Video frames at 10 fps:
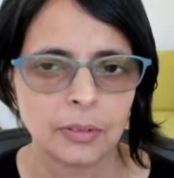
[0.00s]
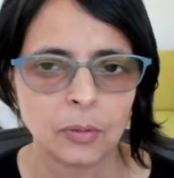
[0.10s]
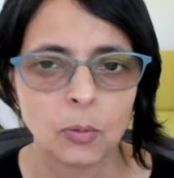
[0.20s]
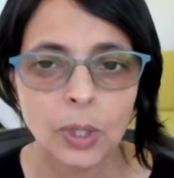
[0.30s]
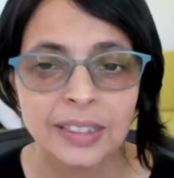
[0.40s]

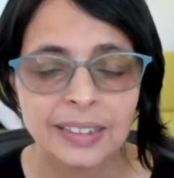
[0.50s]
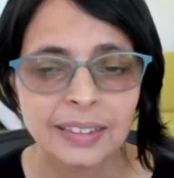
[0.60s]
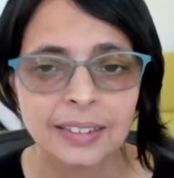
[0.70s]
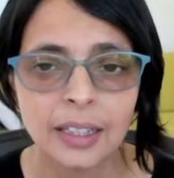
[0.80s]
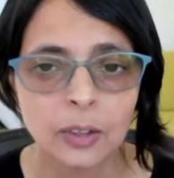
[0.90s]
once
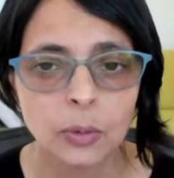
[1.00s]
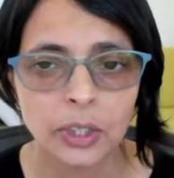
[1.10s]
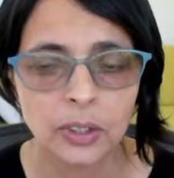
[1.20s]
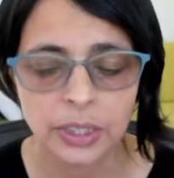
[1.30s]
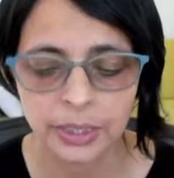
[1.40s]
it's done
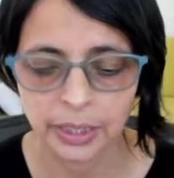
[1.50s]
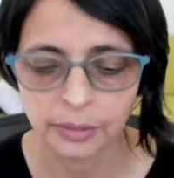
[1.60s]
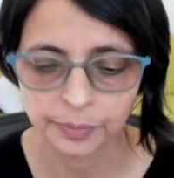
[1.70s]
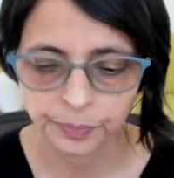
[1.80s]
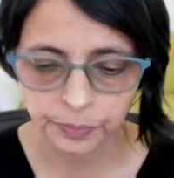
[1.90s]
recursing?
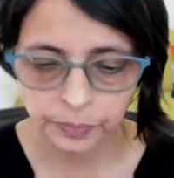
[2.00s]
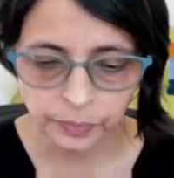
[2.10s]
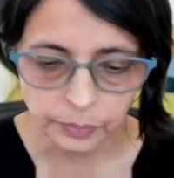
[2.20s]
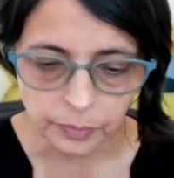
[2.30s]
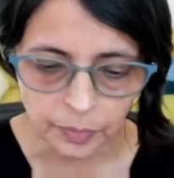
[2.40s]

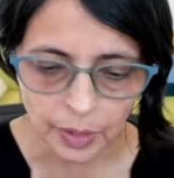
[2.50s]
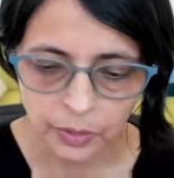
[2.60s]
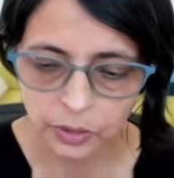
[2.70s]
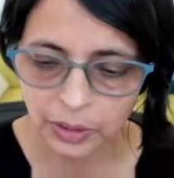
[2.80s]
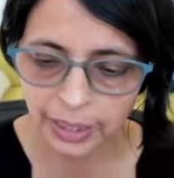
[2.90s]

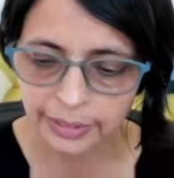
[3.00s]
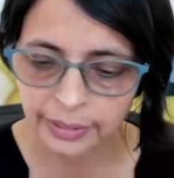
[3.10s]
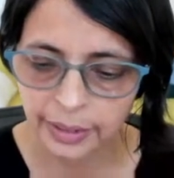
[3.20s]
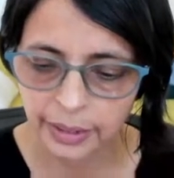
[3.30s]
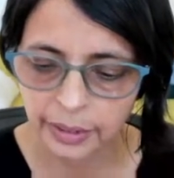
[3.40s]
So let's
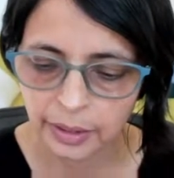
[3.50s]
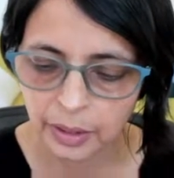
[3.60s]
say